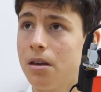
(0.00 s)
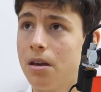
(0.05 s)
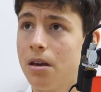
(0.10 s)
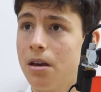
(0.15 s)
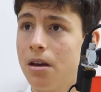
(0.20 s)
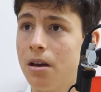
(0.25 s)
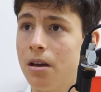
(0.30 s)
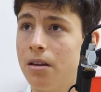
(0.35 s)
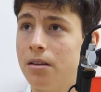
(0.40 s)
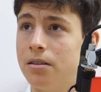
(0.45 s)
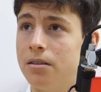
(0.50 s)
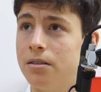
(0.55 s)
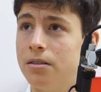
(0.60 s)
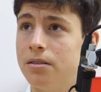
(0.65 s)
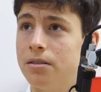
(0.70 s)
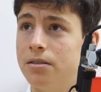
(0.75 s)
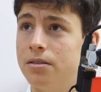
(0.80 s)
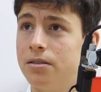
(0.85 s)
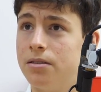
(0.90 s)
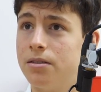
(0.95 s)

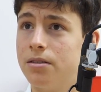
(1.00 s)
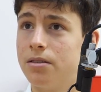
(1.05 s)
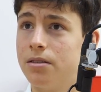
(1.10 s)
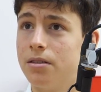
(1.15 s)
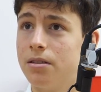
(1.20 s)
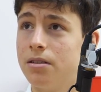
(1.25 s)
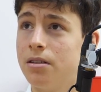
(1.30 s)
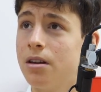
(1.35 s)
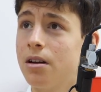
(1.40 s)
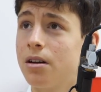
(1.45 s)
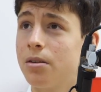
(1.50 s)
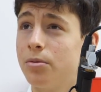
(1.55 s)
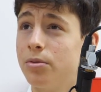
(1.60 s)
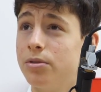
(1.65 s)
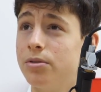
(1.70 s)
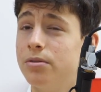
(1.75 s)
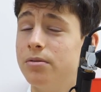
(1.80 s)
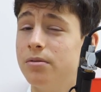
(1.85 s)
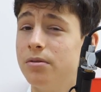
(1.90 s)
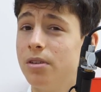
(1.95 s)
And yeah,
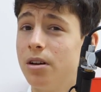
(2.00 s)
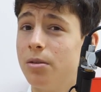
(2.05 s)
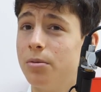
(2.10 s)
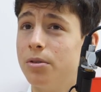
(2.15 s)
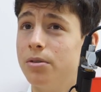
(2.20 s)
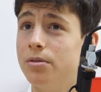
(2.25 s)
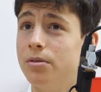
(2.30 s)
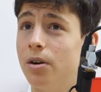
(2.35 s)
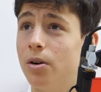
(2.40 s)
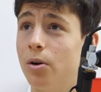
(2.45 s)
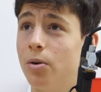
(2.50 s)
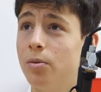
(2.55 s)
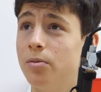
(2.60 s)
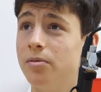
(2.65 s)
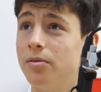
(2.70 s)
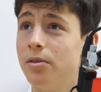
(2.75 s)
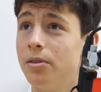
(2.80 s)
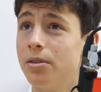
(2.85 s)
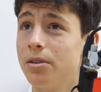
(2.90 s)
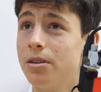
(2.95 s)
I would
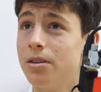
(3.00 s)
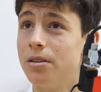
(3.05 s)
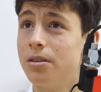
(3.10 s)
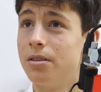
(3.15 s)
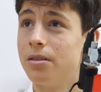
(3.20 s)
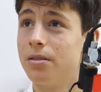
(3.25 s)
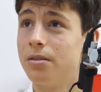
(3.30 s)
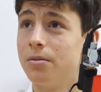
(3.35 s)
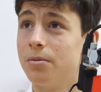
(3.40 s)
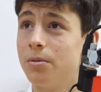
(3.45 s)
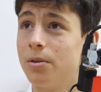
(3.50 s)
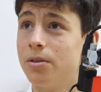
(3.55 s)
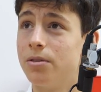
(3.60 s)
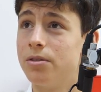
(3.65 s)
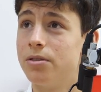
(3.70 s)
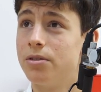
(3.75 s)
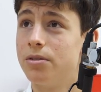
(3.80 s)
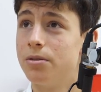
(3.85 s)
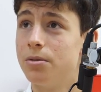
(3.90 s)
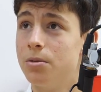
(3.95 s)
hopefully want
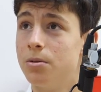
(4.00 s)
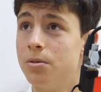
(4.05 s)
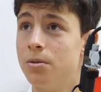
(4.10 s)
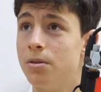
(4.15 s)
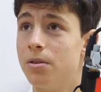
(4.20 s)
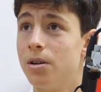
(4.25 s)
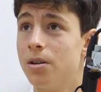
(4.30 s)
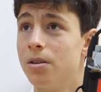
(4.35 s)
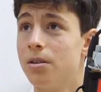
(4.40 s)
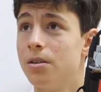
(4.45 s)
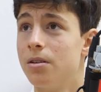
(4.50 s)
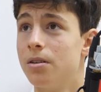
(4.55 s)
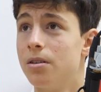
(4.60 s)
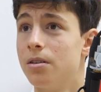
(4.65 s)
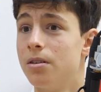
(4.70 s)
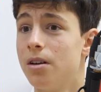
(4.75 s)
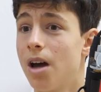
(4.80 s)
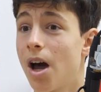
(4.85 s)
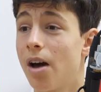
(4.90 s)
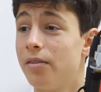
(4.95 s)
to,
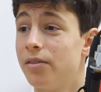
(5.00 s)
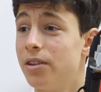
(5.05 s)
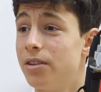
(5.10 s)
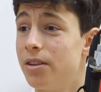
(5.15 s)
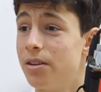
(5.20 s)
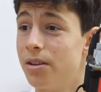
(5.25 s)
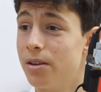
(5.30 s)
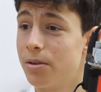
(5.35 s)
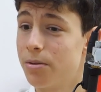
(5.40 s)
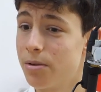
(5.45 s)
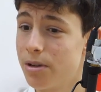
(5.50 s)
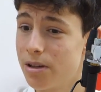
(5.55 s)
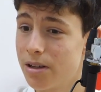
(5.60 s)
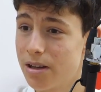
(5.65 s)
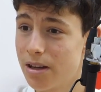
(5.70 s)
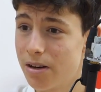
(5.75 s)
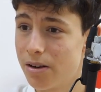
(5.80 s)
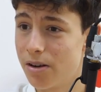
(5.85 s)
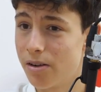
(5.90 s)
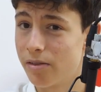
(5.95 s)
after the degree,
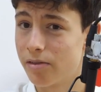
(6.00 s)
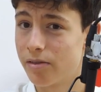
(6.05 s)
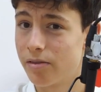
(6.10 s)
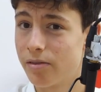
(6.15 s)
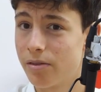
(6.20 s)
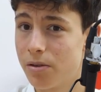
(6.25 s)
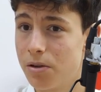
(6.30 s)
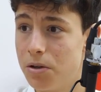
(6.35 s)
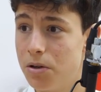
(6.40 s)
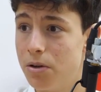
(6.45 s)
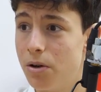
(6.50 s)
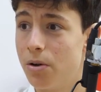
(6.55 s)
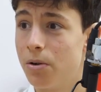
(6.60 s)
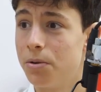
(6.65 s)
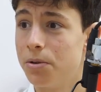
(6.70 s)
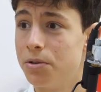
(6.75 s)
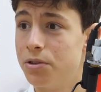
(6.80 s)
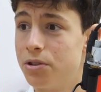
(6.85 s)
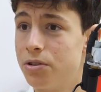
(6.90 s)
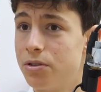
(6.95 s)
get enough
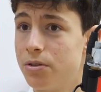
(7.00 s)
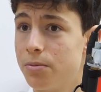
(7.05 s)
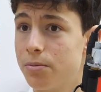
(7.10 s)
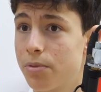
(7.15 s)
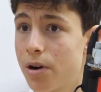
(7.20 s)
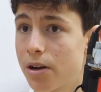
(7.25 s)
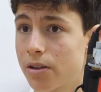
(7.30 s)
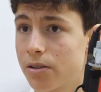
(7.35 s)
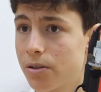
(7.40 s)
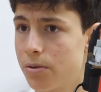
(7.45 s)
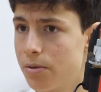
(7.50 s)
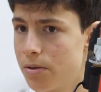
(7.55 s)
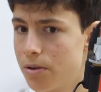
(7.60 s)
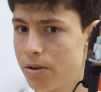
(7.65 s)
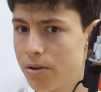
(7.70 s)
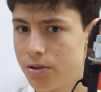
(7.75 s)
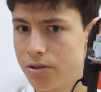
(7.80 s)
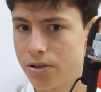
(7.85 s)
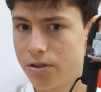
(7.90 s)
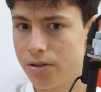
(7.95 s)
knowledge, practical
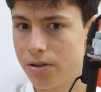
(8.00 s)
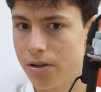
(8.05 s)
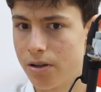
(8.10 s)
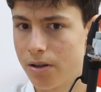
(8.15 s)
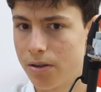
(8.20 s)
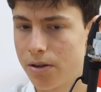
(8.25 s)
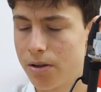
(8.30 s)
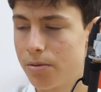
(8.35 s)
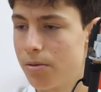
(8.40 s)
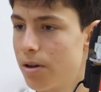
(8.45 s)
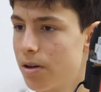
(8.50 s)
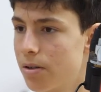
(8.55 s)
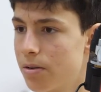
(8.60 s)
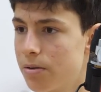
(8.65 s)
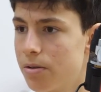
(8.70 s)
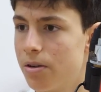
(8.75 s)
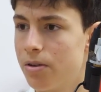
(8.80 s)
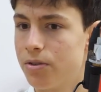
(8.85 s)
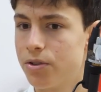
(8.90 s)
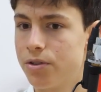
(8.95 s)
knowledge and theoretical
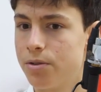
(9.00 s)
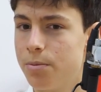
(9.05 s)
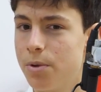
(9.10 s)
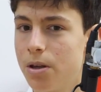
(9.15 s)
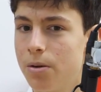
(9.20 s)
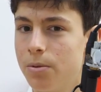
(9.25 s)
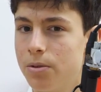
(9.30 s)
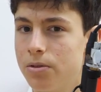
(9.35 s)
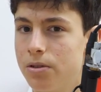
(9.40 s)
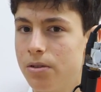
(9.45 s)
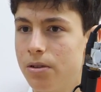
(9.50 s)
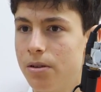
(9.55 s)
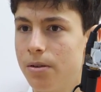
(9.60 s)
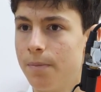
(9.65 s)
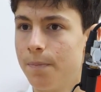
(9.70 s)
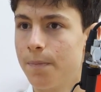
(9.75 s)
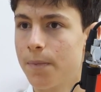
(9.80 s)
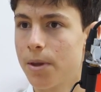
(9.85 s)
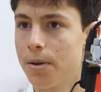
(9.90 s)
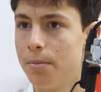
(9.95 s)
knowledge to be able to,
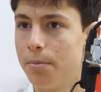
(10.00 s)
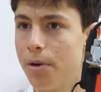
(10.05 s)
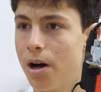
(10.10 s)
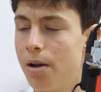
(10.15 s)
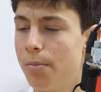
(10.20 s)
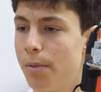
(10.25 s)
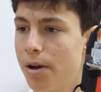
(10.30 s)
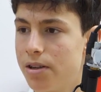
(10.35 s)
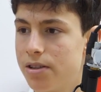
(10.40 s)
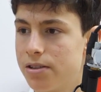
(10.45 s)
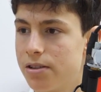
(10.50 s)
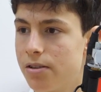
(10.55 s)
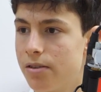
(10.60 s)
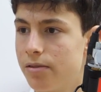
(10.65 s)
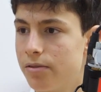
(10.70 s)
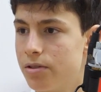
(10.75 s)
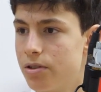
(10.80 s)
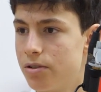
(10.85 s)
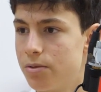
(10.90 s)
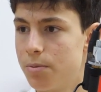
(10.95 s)
by
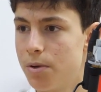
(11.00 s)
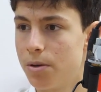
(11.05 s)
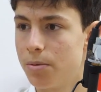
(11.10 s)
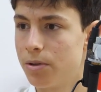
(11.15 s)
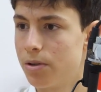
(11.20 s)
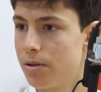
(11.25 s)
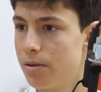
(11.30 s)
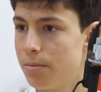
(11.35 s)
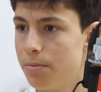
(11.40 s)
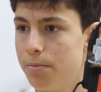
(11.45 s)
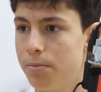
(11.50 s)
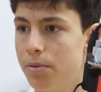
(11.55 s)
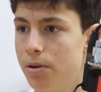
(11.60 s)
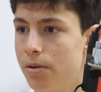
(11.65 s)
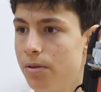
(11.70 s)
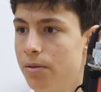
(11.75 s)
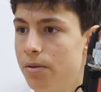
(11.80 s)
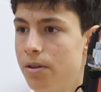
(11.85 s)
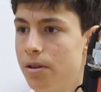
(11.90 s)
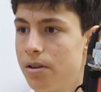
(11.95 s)
myself, just be able to
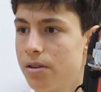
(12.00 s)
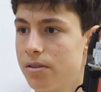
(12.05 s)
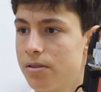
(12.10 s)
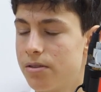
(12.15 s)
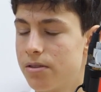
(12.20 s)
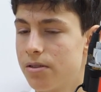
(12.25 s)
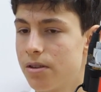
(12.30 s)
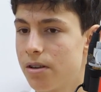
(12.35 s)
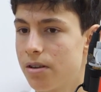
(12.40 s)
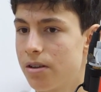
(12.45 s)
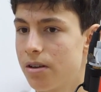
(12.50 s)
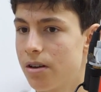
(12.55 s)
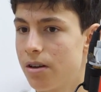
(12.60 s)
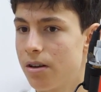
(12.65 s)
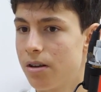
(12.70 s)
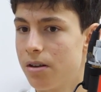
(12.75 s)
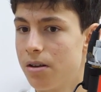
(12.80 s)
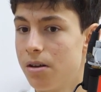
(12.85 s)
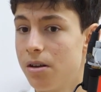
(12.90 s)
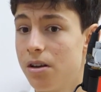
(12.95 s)
build things like
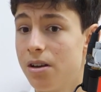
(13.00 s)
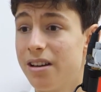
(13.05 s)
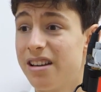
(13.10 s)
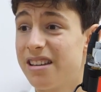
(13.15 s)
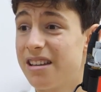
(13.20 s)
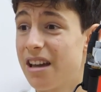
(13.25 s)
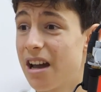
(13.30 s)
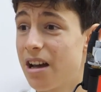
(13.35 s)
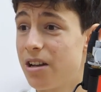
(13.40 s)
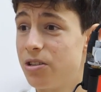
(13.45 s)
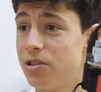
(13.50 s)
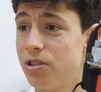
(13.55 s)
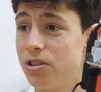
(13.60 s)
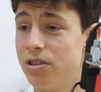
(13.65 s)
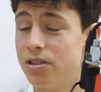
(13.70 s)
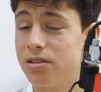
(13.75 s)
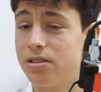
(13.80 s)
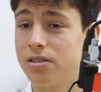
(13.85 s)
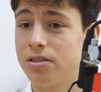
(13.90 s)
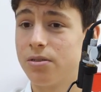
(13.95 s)

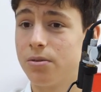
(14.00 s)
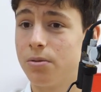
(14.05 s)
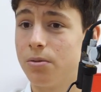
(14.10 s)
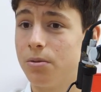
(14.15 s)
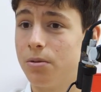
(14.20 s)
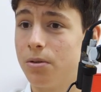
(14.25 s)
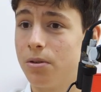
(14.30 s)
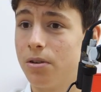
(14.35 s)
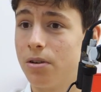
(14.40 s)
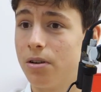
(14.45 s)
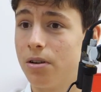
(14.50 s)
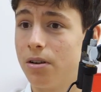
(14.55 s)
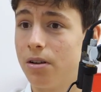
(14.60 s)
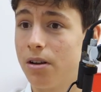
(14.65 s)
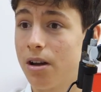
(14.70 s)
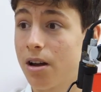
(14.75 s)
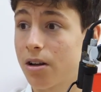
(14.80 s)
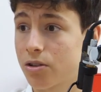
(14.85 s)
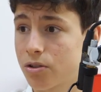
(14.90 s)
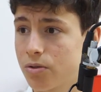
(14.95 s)
gadgets or
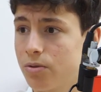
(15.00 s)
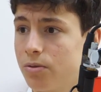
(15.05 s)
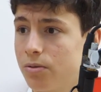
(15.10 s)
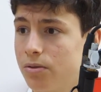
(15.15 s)
actual